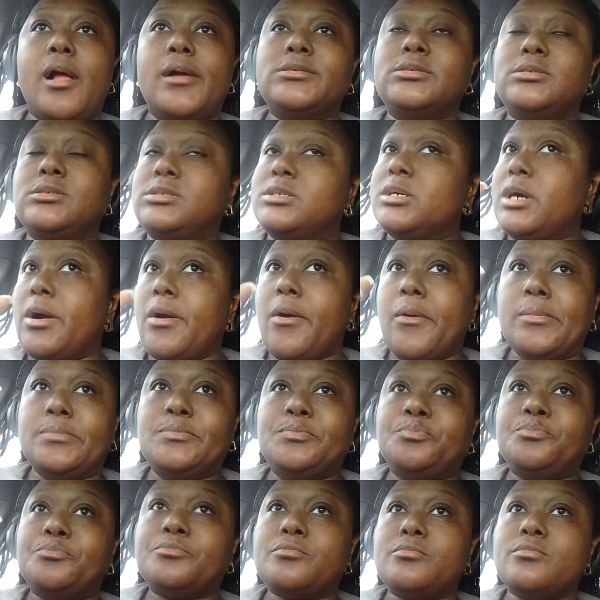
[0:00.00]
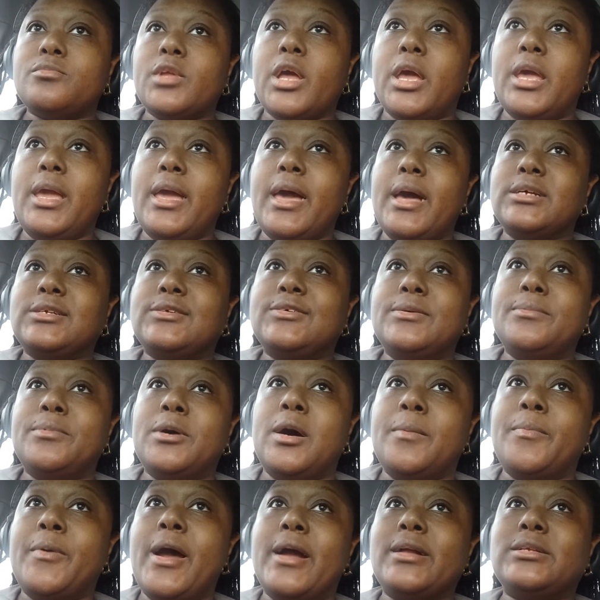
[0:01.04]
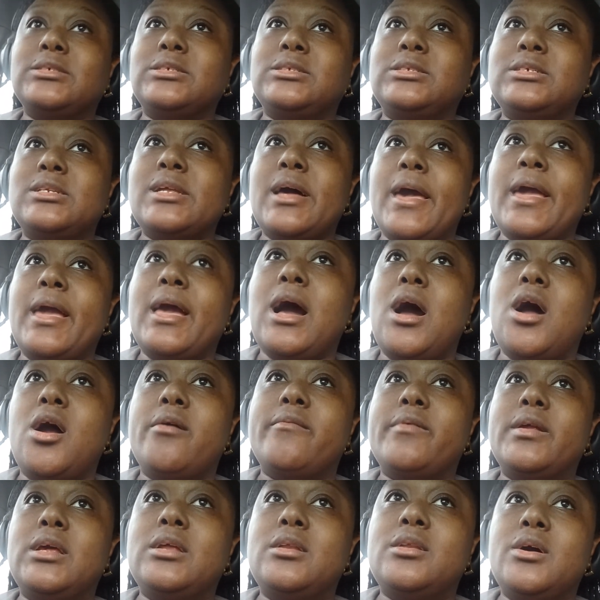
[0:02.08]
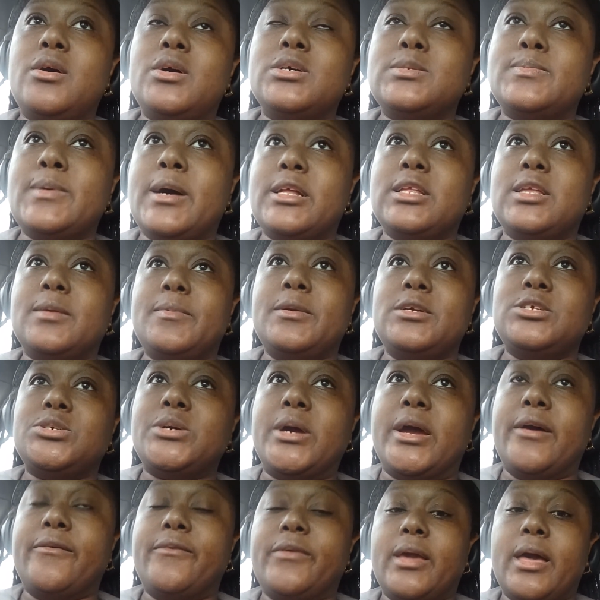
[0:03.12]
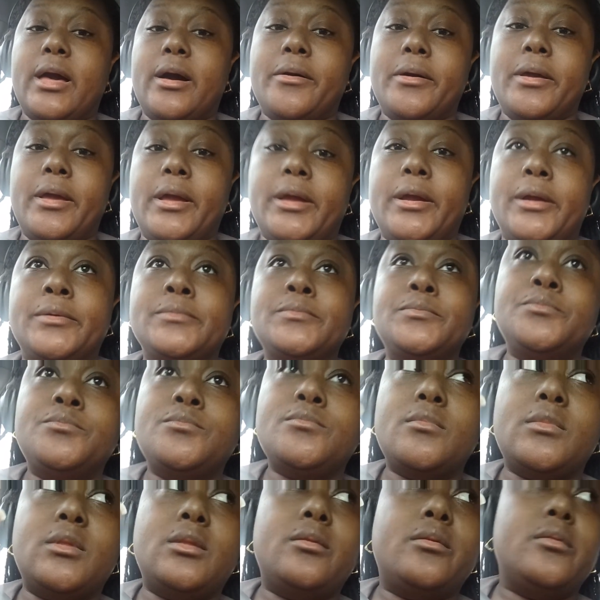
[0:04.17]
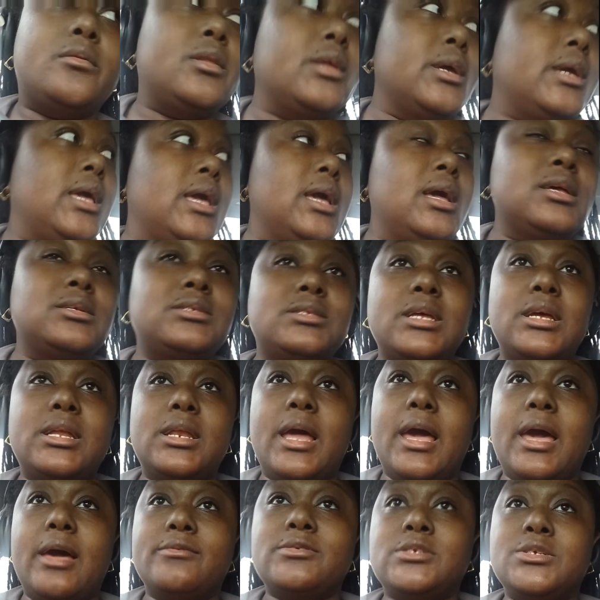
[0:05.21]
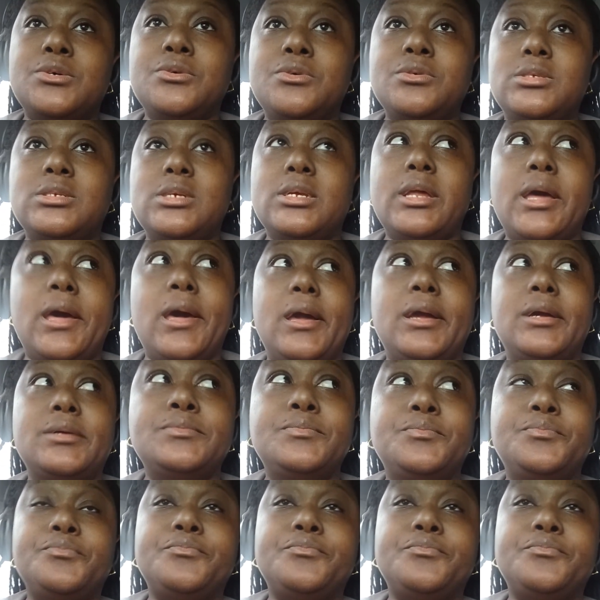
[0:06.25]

no, he has football practice tonight. I already know it's about to be traffic out here. The kids didn't have school today,